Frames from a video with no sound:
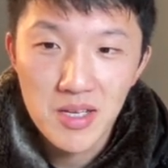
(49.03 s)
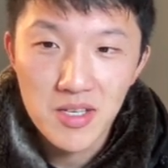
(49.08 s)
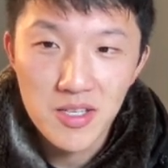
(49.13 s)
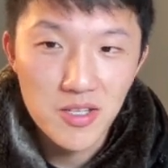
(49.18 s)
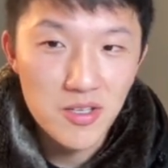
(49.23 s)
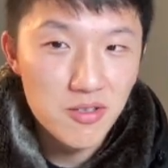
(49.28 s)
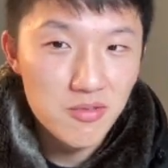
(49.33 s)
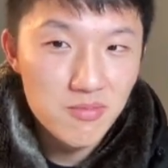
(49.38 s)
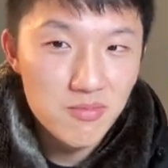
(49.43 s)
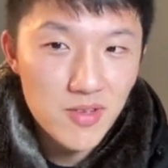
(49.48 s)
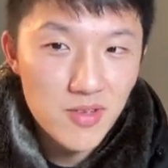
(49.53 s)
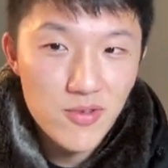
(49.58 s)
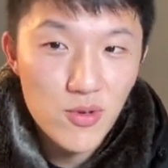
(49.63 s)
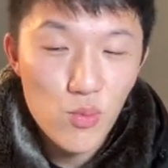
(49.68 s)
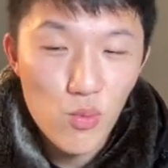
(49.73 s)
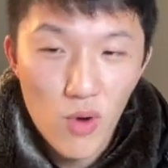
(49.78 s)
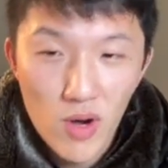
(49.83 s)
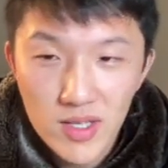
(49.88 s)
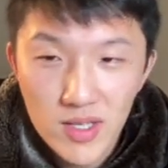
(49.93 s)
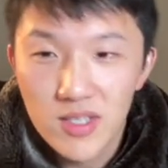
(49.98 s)
you know, if you
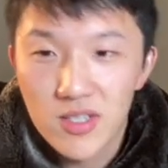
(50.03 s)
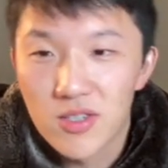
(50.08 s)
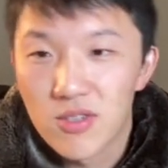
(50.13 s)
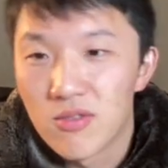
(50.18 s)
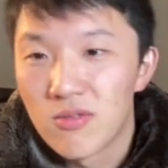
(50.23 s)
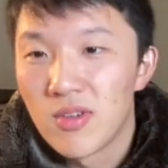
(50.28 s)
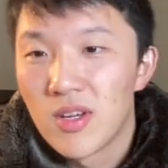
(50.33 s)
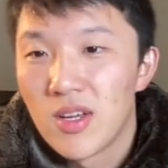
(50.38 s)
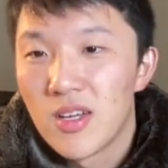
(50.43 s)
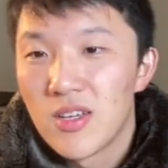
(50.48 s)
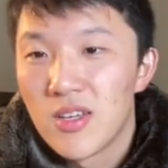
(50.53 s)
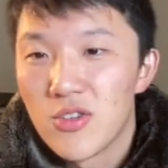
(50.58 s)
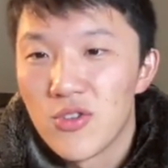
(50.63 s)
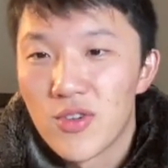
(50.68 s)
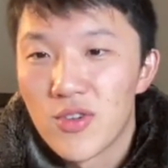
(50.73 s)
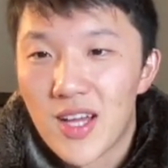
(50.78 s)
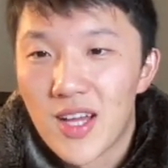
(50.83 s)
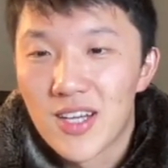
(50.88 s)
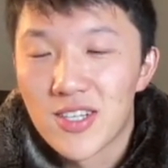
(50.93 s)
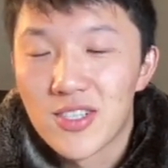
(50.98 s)
wanted to, you
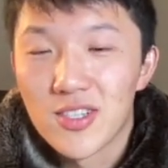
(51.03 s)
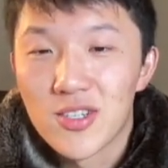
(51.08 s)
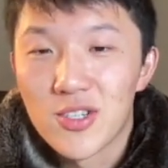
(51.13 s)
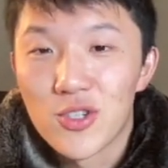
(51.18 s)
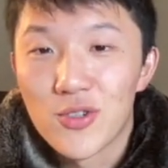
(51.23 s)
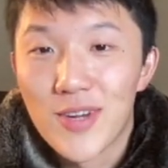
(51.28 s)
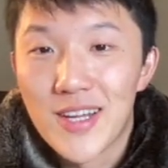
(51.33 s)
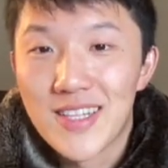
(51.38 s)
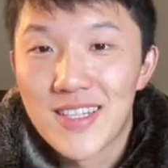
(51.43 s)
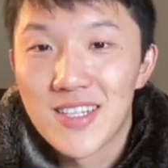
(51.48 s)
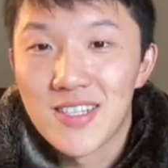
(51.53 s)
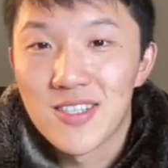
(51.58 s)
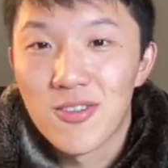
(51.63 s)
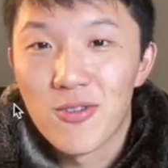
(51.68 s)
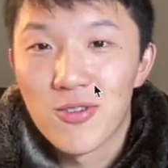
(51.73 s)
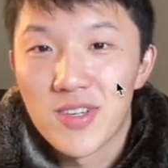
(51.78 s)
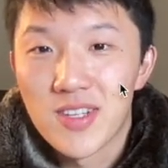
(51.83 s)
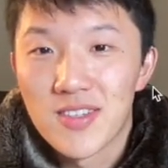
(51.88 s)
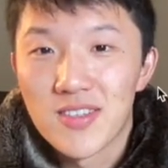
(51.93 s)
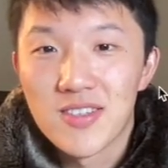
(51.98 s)
could actually trade these
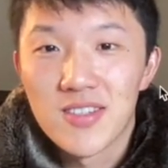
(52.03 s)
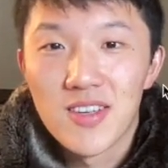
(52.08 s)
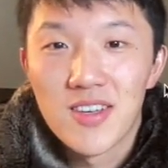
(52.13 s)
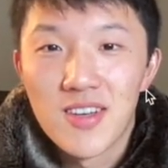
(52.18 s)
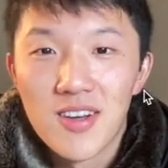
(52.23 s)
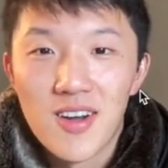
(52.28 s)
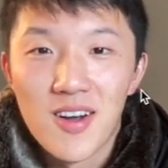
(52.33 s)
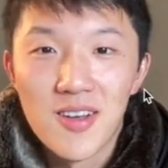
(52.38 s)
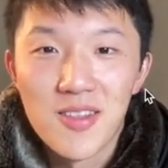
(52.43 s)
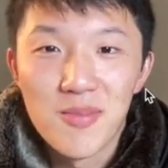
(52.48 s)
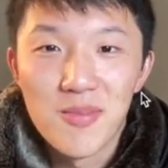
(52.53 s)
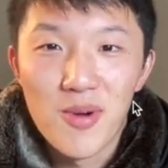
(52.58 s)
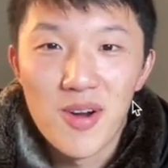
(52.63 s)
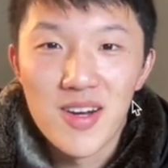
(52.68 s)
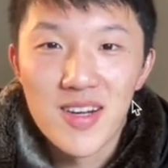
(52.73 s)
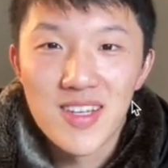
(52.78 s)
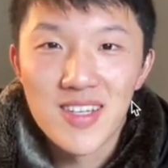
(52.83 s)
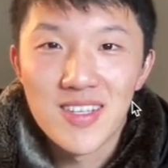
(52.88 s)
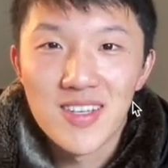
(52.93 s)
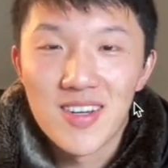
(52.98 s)
tokens on the
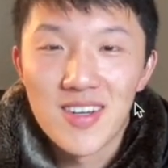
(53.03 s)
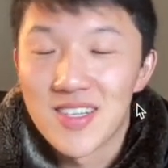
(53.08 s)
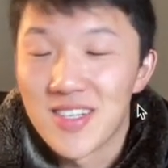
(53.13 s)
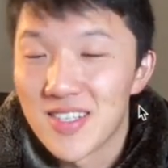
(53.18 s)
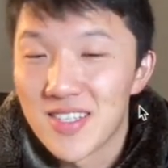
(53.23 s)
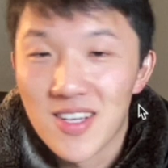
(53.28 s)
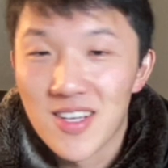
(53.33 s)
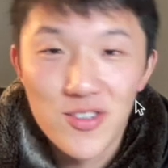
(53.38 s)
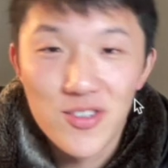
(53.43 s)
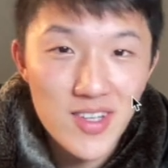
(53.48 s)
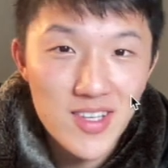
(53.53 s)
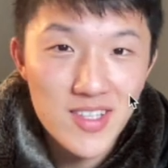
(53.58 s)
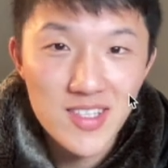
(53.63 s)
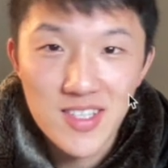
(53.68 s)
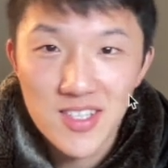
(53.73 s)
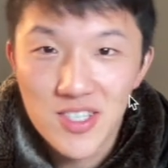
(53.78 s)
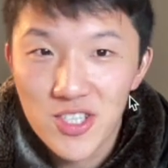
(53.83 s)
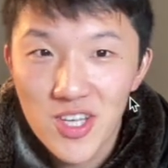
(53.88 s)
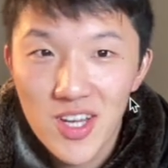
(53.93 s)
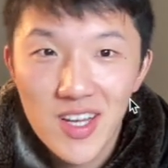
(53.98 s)
market on a decentralized
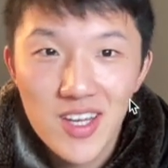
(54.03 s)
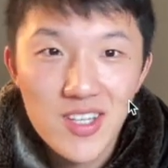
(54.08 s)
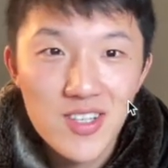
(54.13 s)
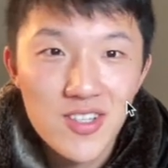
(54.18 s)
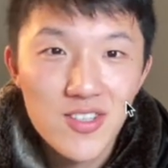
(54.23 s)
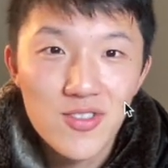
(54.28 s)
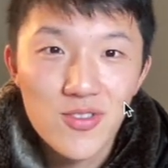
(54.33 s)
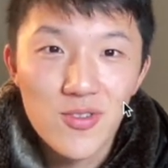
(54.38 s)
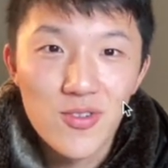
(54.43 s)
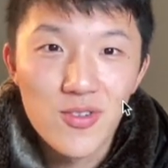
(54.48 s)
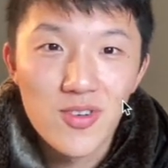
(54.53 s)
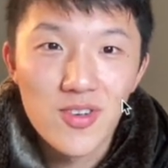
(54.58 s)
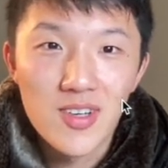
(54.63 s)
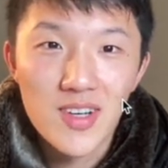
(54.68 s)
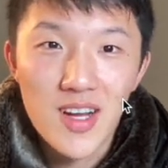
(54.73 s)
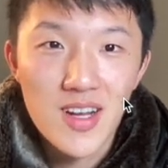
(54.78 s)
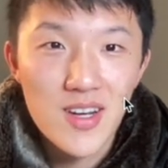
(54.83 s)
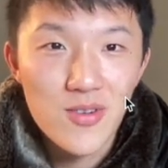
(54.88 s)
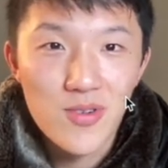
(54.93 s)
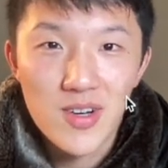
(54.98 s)
exchange
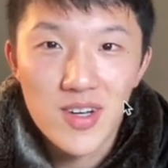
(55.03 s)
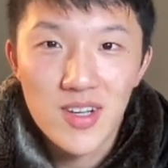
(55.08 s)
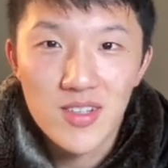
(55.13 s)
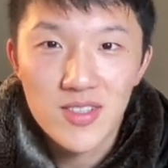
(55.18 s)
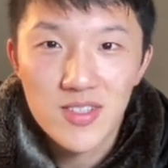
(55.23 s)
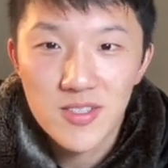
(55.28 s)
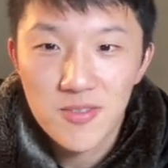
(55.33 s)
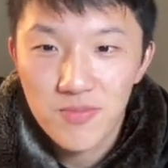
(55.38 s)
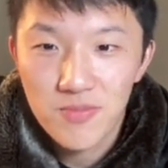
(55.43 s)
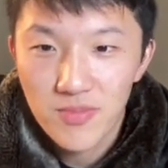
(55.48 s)
or anywhere else.